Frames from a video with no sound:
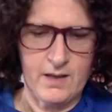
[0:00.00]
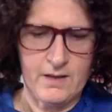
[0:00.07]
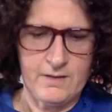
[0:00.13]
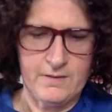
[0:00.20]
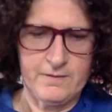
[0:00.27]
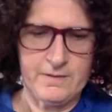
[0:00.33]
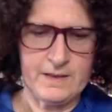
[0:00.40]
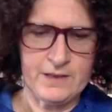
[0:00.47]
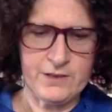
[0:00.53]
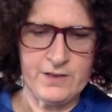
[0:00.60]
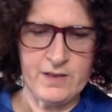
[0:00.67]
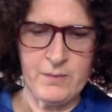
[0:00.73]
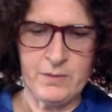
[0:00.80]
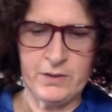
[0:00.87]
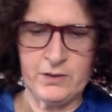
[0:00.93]
Finish
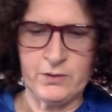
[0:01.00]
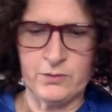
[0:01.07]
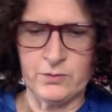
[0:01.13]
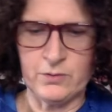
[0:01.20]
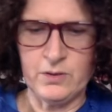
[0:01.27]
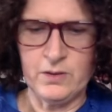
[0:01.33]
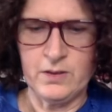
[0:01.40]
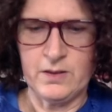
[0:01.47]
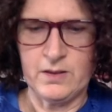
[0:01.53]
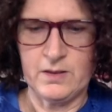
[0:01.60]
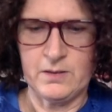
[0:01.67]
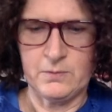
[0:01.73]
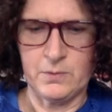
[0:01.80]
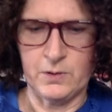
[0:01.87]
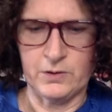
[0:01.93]
number 2
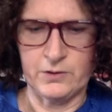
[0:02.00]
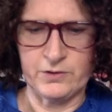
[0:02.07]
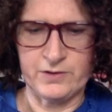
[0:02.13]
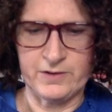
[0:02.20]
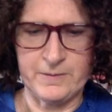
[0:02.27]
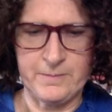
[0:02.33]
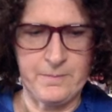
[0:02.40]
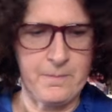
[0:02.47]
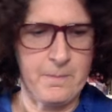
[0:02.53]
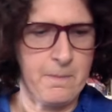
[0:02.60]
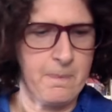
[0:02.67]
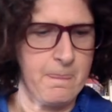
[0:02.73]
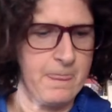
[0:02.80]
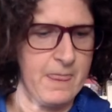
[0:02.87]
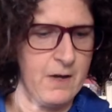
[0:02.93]
was,
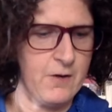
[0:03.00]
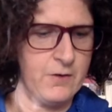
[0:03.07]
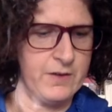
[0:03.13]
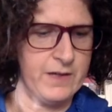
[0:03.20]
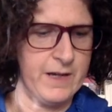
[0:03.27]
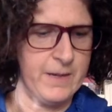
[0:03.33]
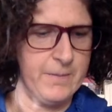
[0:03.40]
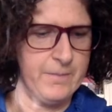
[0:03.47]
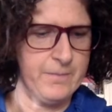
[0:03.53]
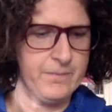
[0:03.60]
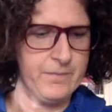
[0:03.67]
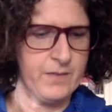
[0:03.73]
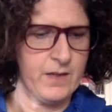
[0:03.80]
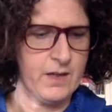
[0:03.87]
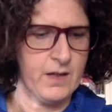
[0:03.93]
oh yeah,
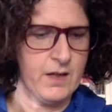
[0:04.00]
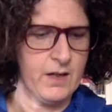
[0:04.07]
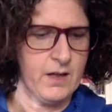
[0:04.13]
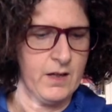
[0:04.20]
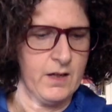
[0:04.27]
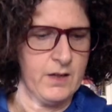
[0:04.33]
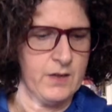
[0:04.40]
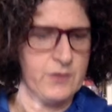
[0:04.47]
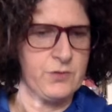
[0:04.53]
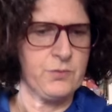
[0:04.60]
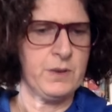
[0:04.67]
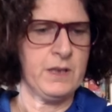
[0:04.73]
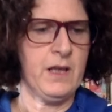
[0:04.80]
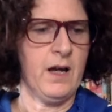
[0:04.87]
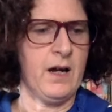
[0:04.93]

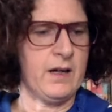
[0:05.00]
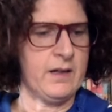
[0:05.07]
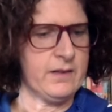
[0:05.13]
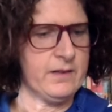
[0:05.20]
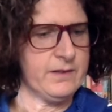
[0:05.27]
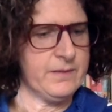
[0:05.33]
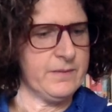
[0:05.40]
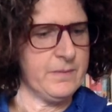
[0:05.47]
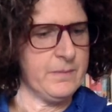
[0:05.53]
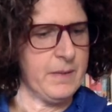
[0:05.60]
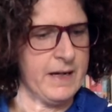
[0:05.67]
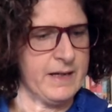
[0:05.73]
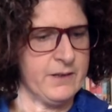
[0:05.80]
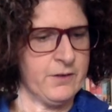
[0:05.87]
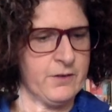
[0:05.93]
Sweetheart
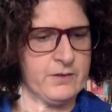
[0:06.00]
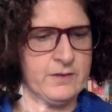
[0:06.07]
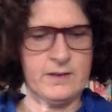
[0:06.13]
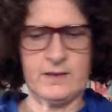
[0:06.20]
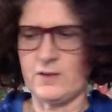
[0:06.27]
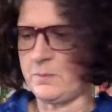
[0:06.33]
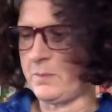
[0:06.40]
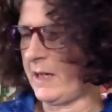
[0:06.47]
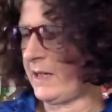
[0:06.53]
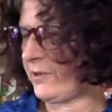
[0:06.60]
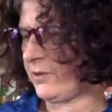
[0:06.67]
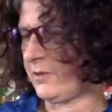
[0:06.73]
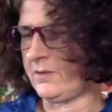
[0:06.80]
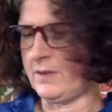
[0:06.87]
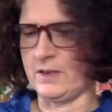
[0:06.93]
by Norton
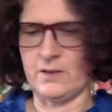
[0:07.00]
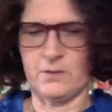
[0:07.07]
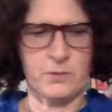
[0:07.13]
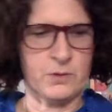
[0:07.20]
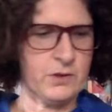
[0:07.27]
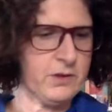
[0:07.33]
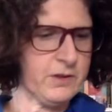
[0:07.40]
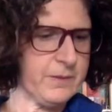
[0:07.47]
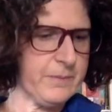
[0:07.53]
Expression Needlework.